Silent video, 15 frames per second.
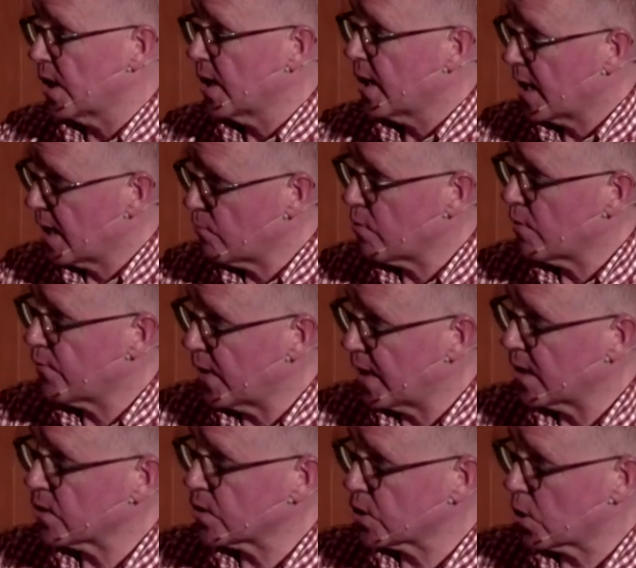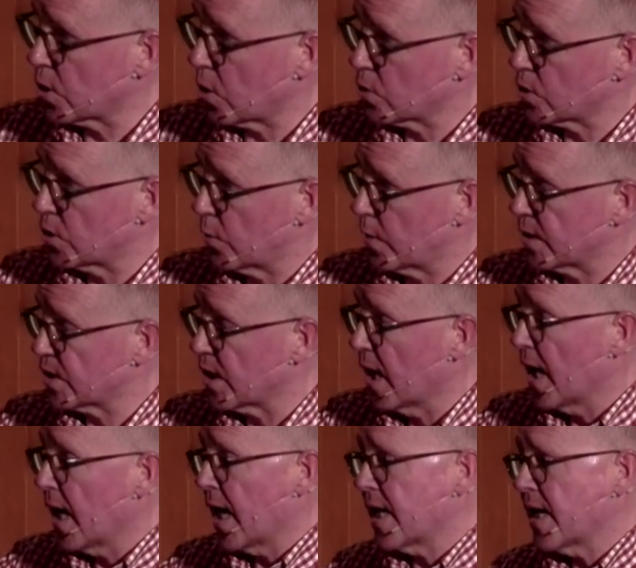he reveals God to us.
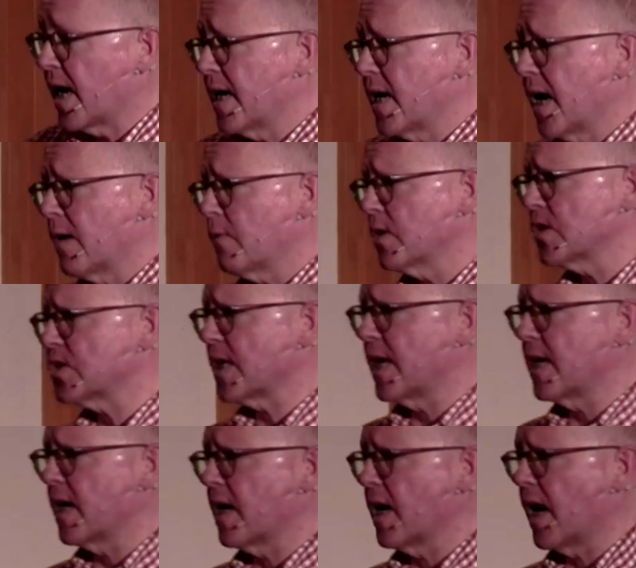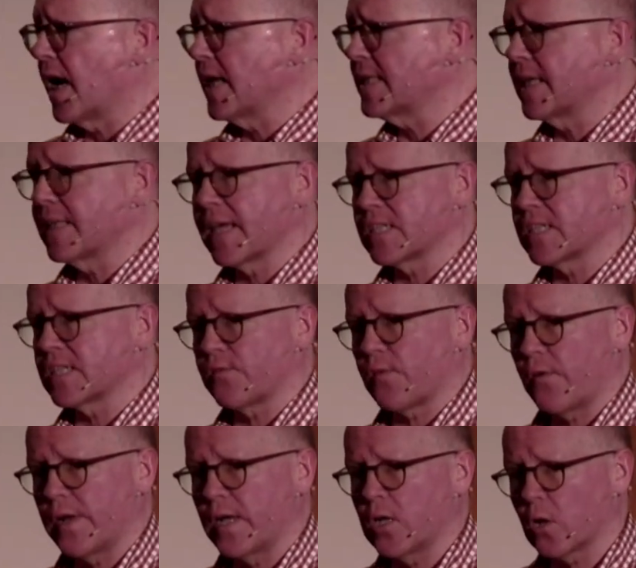And I want to say, I think that's
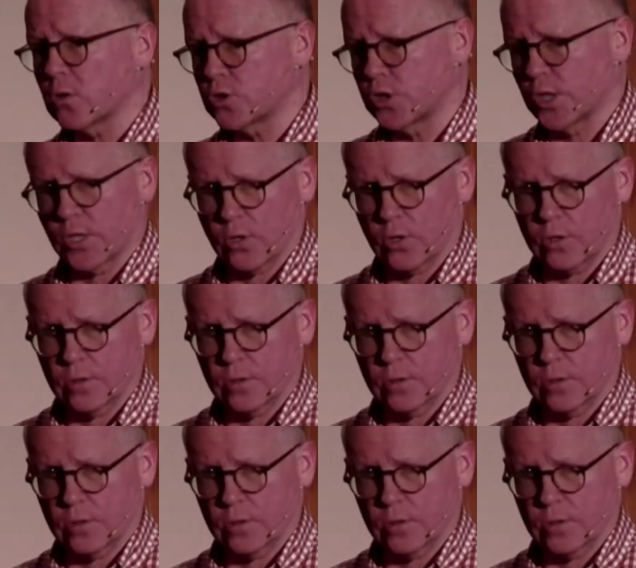very logical.